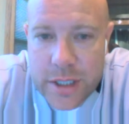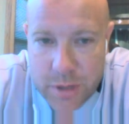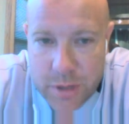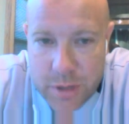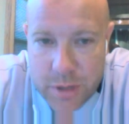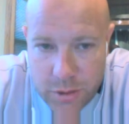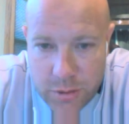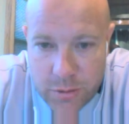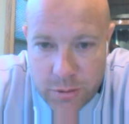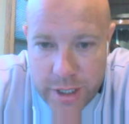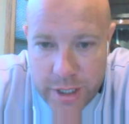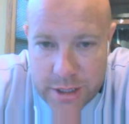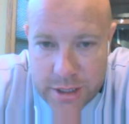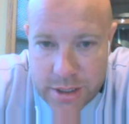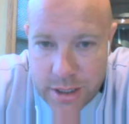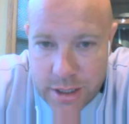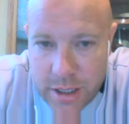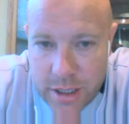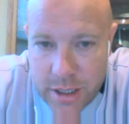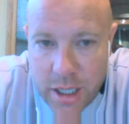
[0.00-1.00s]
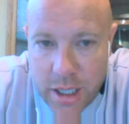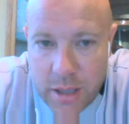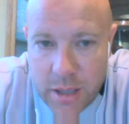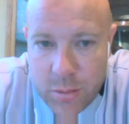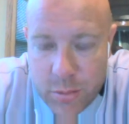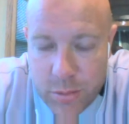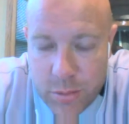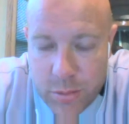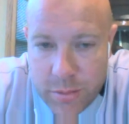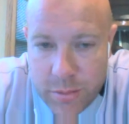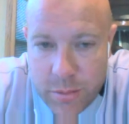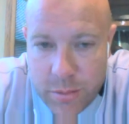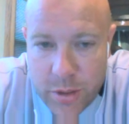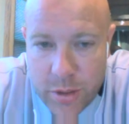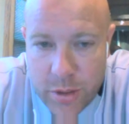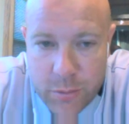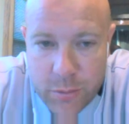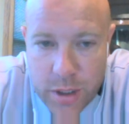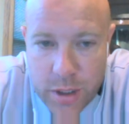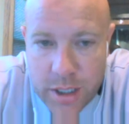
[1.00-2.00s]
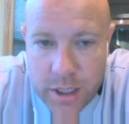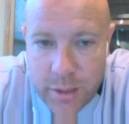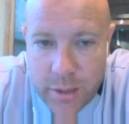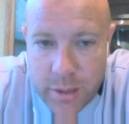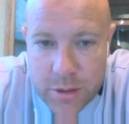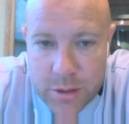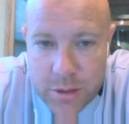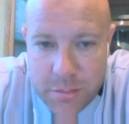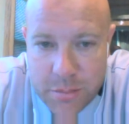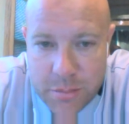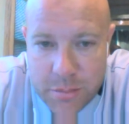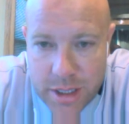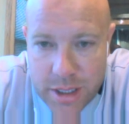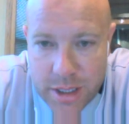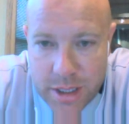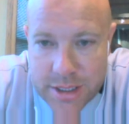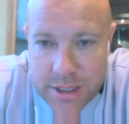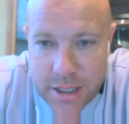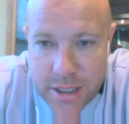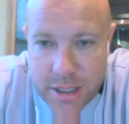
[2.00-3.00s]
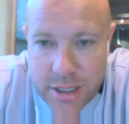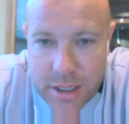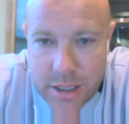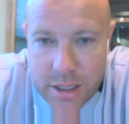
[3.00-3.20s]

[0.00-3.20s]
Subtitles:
We can do the rest, and then I will be the brave one, and I will submit it to C.